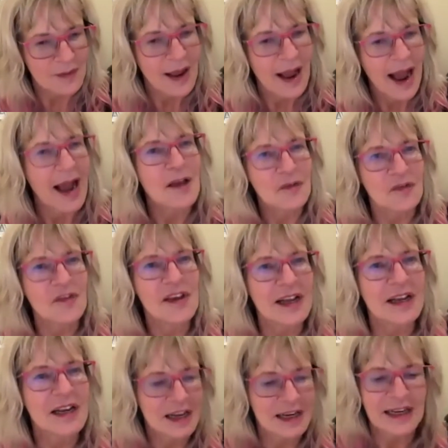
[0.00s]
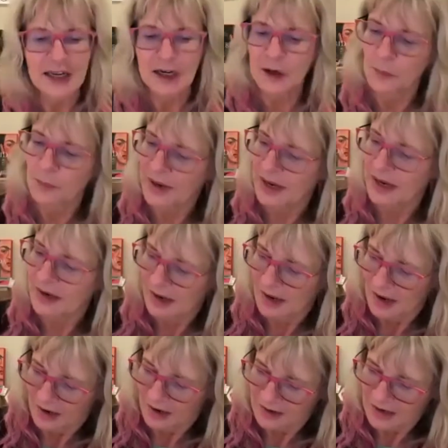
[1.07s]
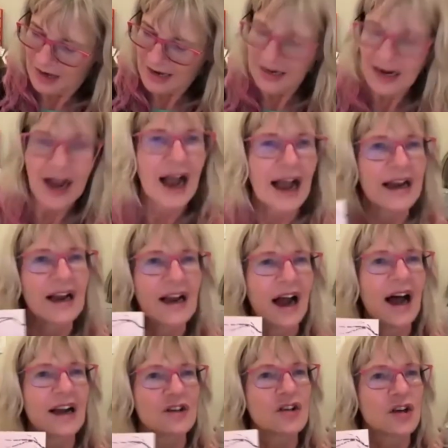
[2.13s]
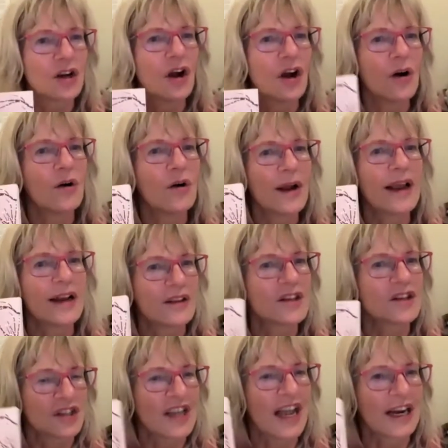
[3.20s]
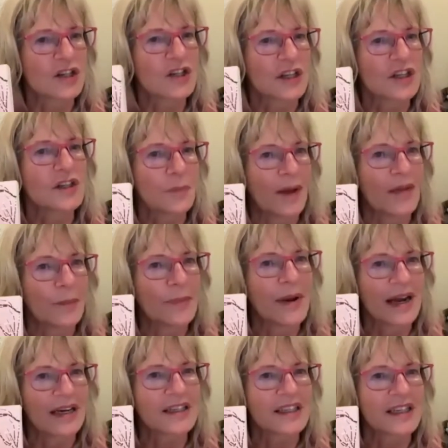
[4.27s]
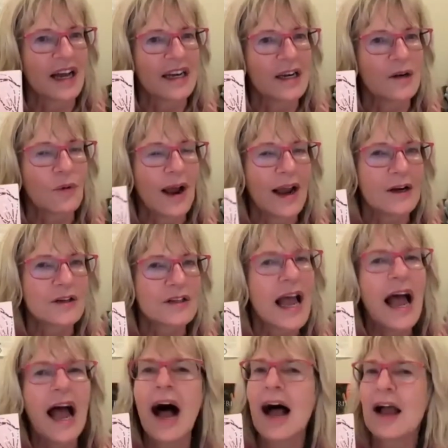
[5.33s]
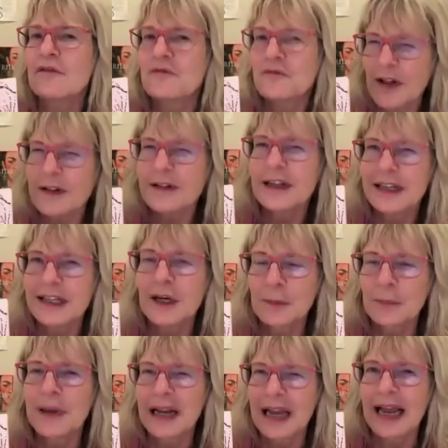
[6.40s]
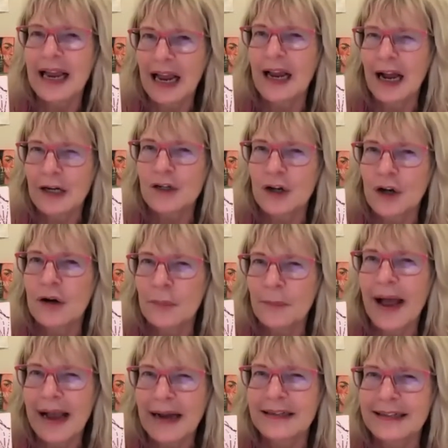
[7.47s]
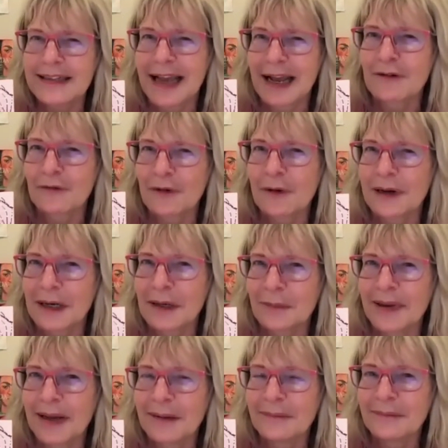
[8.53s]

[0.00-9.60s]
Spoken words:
I feel a little bit like I got to go in the sections by the Pakistani writers. I felt a little bit like I got to go to Pakistan for a little bit